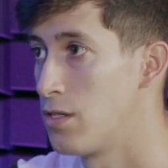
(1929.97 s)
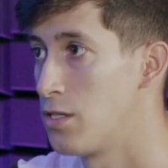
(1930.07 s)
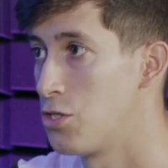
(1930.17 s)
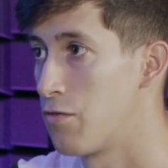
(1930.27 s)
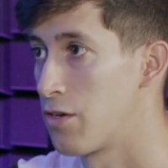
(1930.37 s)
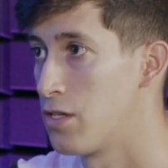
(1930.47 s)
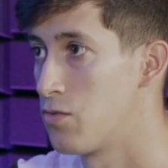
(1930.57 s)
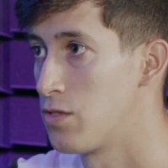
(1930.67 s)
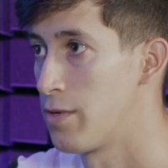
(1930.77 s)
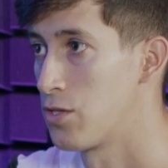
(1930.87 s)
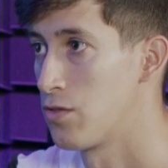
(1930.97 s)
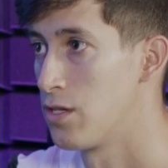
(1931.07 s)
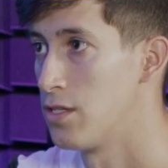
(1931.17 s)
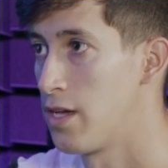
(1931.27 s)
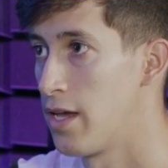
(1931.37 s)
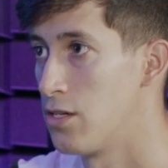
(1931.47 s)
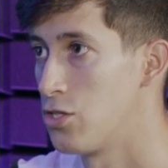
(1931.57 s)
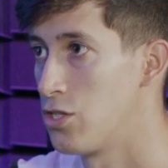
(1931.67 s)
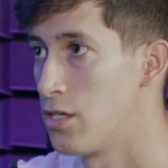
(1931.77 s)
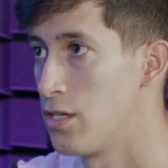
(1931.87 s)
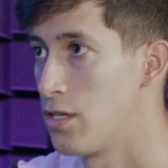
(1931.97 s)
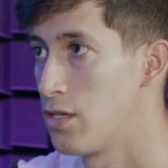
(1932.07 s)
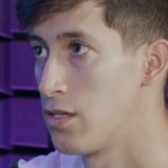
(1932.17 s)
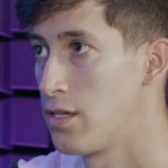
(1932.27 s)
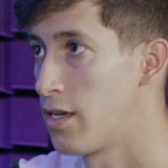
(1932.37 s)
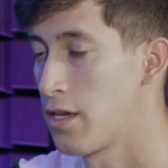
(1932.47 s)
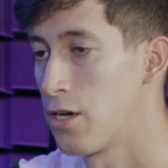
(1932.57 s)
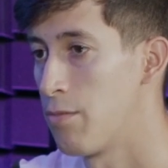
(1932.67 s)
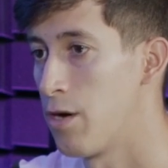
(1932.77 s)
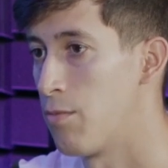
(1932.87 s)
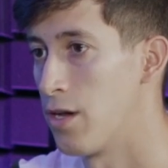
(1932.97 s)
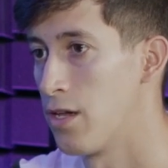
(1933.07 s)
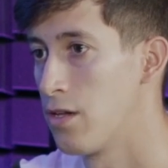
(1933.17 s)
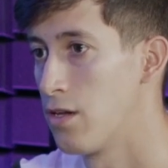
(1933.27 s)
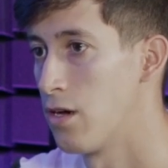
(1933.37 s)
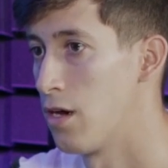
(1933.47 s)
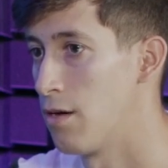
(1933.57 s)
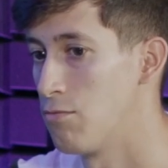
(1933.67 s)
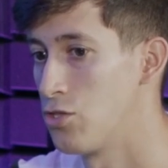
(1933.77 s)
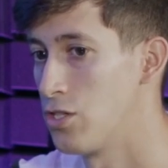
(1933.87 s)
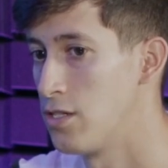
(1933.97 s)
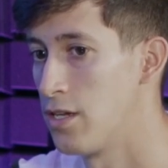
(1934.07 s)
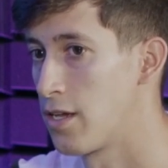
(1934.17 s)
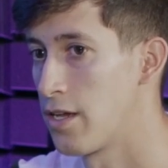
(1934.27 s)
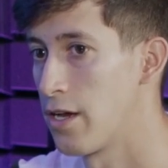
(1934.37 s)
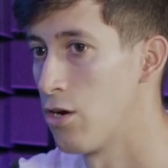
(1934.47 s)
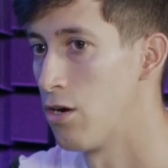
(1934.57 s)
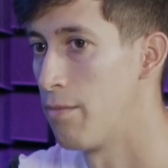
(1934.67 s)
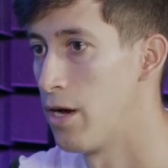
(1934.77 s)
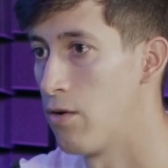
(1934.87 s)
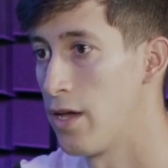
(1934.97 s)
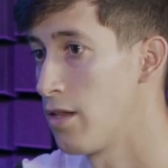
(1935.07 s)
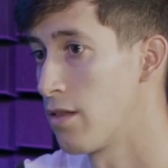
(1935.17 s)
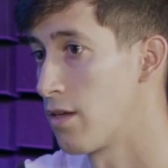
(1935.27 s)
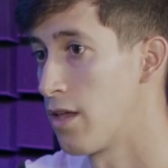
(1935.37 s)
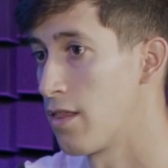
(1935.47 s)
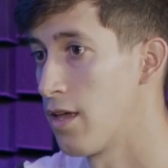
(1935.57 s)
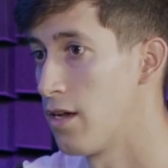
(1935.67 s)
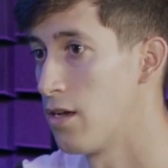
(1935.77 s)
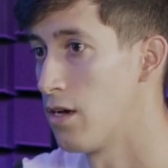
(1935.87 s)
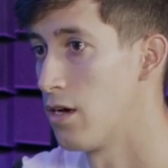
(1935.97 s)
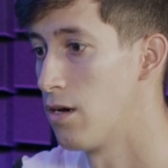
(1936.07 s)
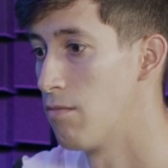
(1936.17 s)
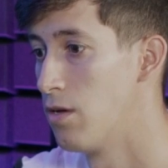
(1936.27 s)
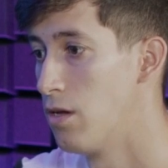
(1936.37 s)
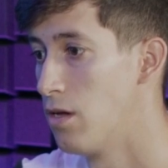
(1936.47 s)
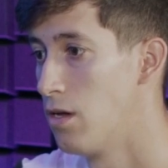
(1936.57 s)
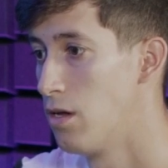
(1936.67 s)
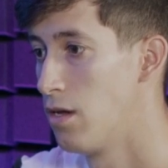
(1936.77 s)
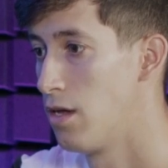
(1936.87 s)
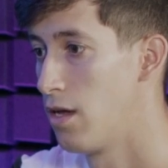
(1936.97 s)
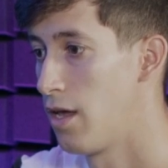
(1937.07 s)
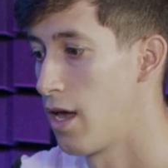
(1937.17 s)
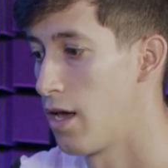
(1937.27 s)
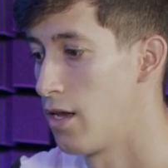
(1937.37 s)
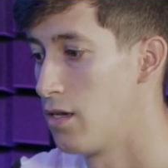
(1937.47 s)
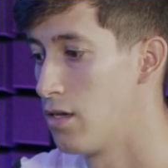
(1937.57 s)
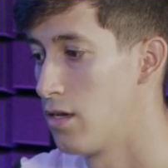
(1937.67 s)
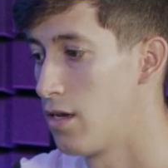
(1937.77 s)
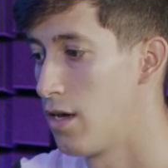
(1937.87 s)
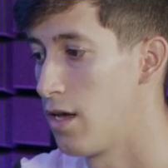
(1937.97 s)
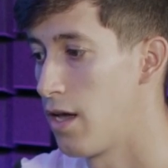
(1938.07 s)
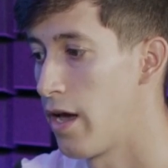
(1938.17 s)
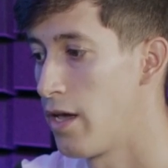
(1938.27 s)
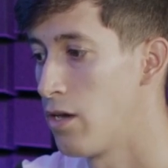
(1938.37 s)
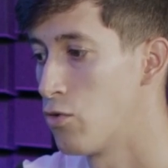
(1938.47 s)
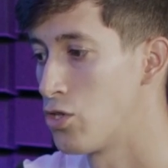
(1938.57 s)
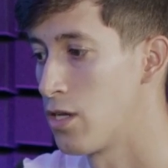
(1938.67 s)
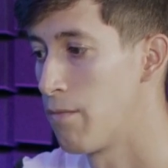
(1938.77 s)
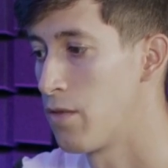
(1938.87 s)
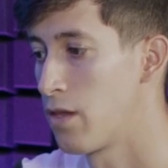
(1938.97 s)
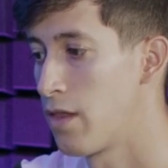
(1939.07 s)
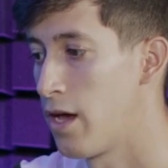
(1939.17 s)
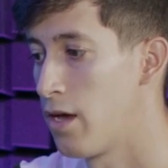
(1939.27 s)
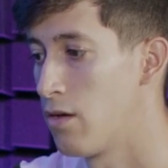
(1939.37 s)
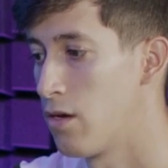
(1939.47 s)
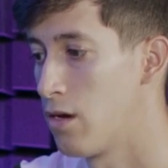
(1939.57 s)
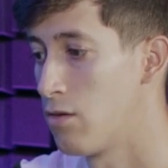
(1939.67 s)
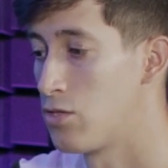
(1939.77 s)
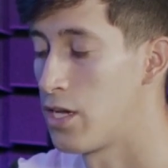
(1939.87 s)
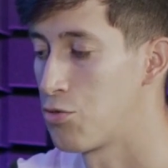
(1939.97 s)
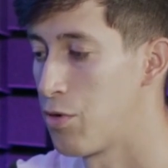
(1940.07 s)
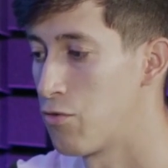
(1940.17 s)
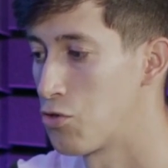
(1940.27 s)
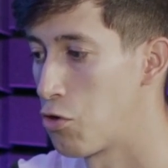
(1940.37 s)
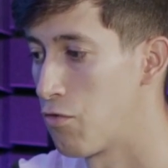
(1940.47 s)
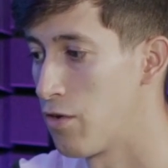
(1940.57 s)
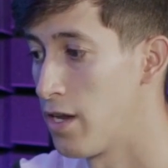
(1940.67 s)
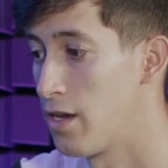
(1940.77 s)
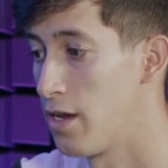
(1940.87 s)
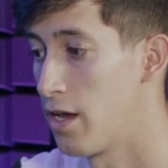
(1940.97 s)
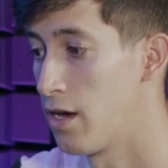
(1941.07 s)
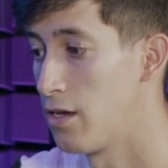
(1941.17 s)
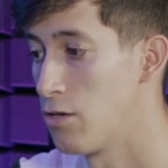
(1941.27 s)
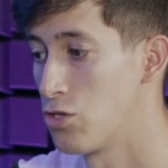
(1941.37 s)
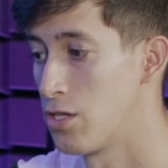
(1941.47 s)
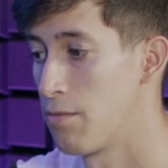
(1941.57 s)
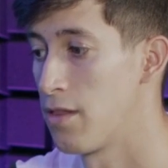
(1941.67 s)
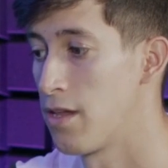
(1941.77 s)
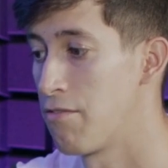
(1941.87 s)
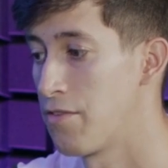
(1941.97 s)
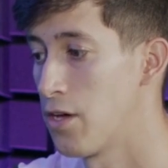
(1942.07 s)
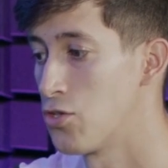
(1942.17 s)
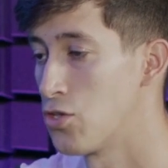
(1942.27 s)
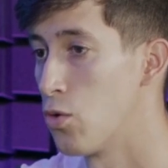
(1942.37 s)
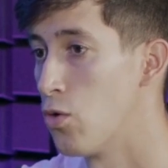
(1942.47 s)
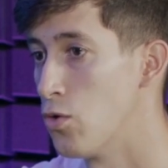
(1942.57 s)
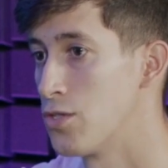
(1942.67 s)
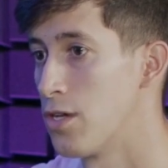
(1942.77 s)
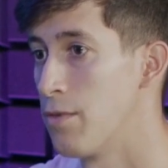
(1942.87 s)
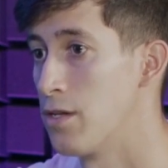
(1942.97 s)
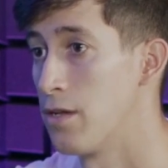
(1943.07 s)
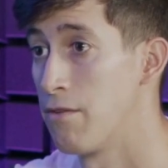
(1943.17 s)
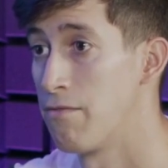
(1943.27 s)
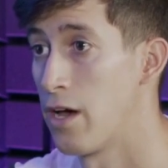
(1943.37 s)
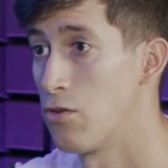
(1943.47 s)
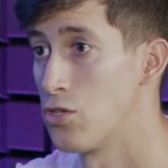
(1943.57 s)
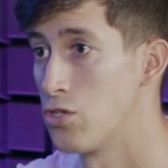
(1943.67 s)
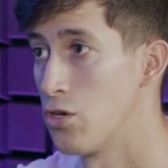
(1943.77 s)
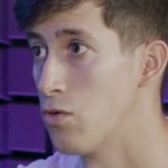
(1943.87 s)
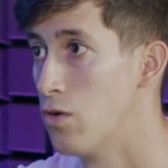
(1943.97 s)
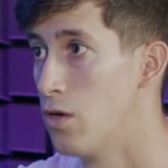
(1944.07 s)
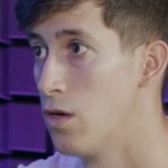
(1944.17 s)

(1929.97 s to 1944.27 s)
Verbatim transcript: a teacher for kids with special needs, and she didn't care about money. Mm-hmm. Um, she didn't care about anything like that. Um, and it was something that uh, it was actually my first girlfriend, and uh, it was something that I found so wholesome and, and found so